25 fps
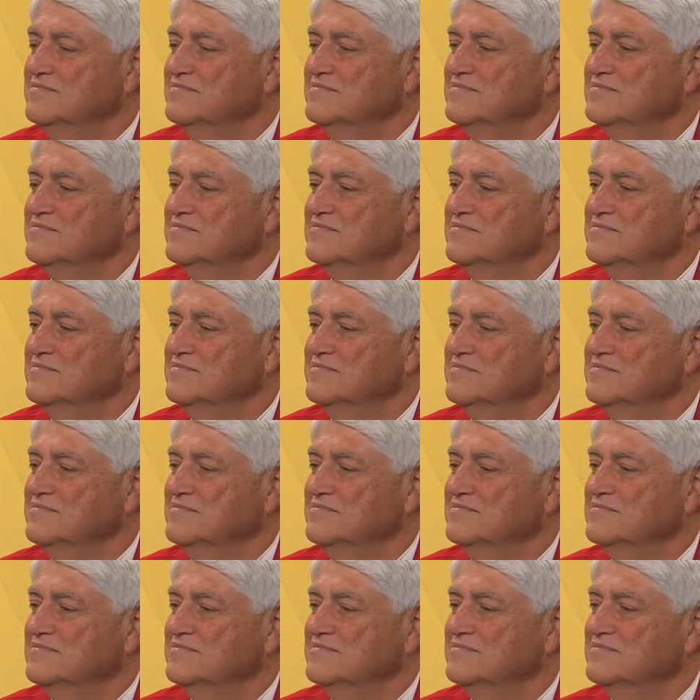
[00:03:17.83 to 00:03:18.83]

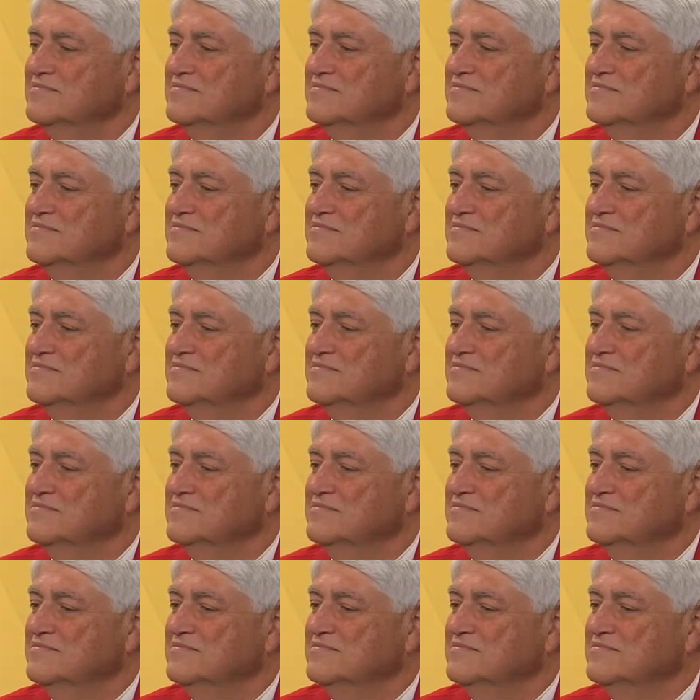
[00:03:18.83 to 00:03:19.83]

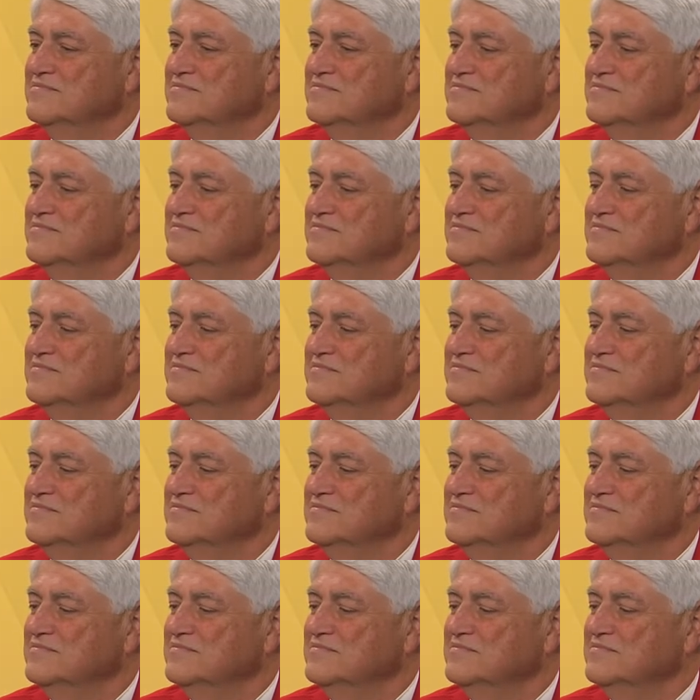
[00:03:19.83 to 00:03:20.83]

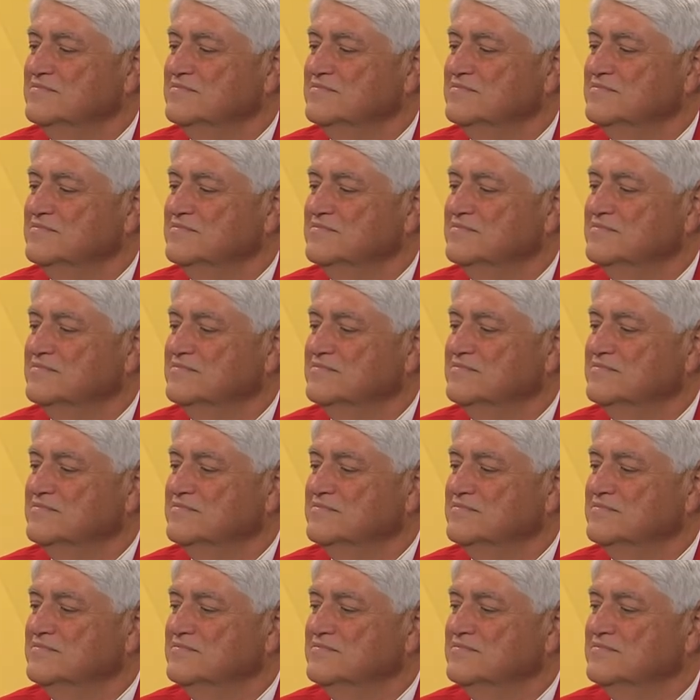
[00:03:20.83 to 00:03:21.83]

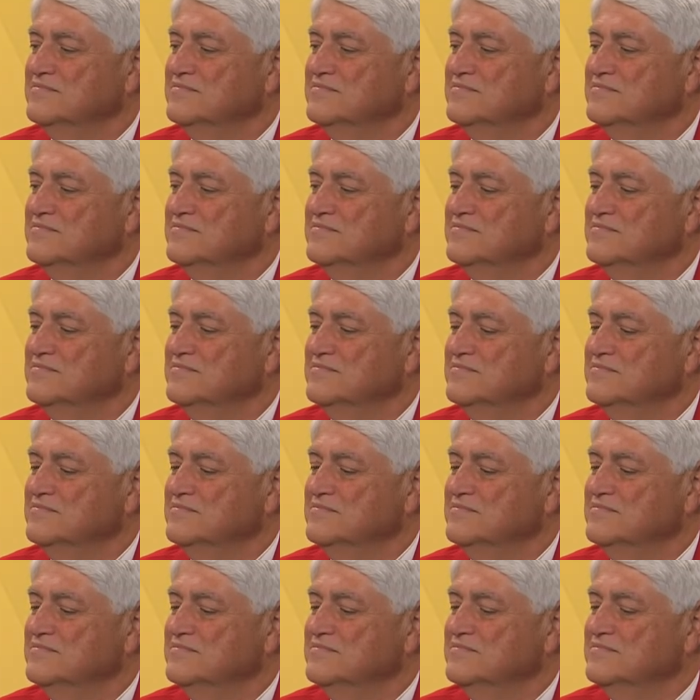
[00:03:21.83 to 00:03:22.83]

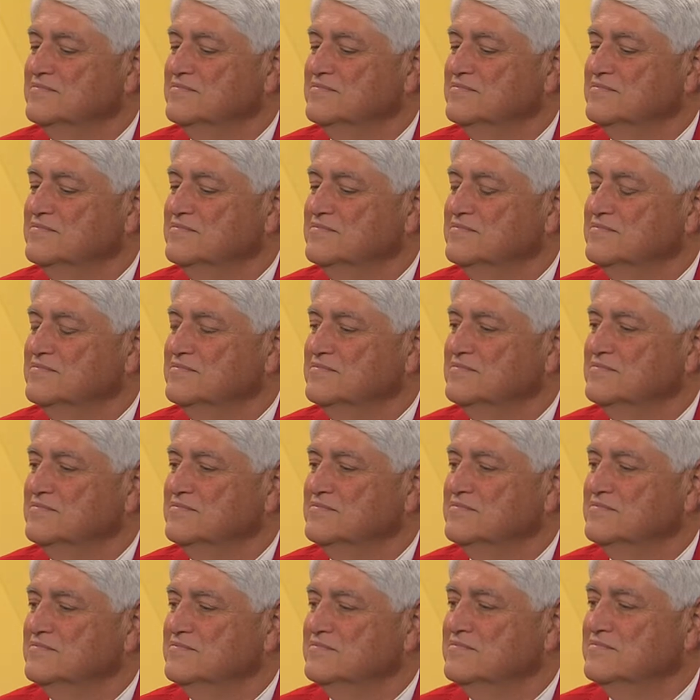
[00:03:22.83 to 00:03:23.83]

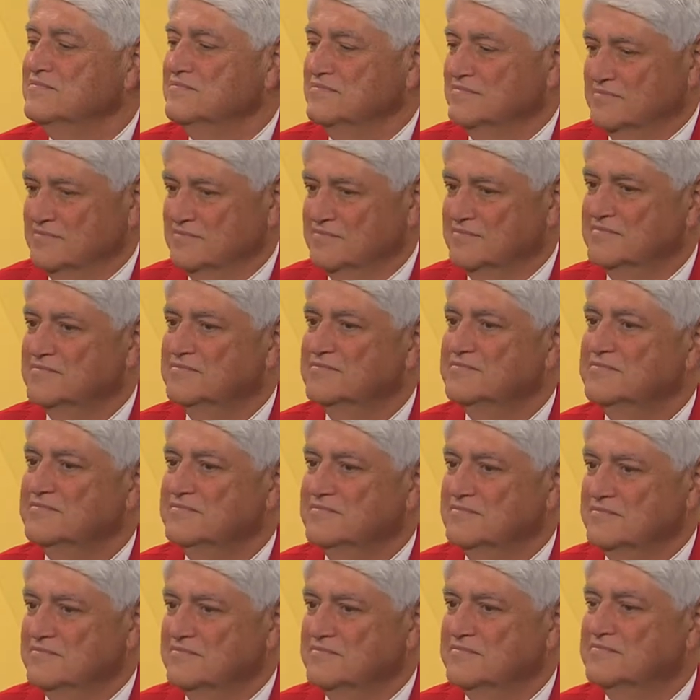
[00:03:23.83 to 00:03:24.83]

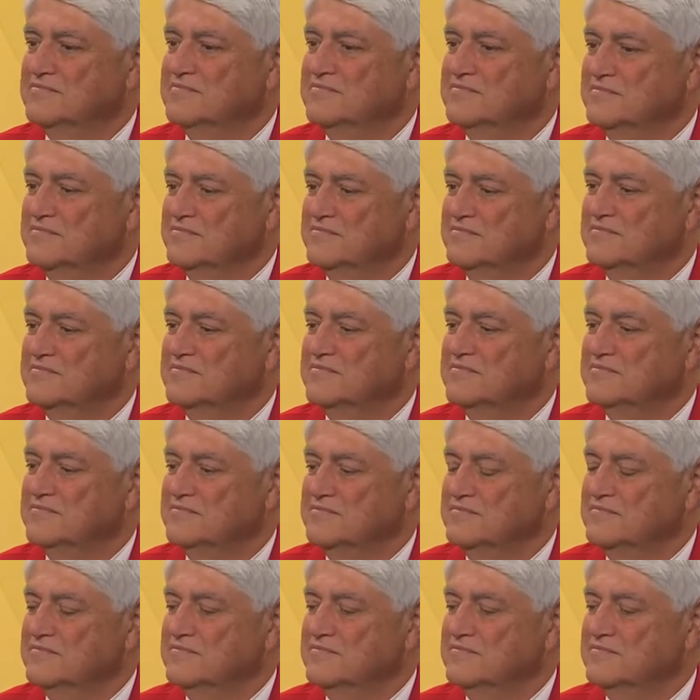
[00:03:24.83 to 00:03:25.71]
(not speaking)